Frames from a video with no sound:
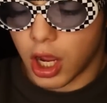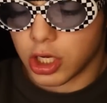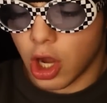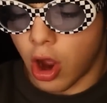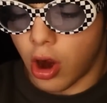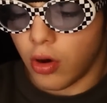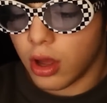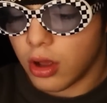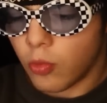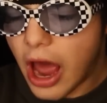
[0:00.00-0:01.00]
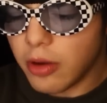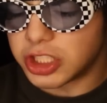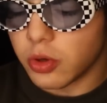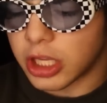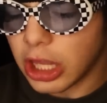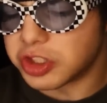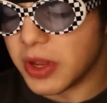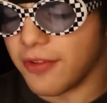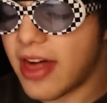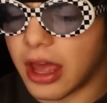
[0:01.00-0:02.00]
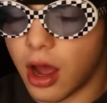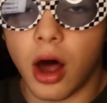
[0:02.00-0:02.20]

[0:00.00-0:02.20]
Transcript: No? Why would you accuse me of that?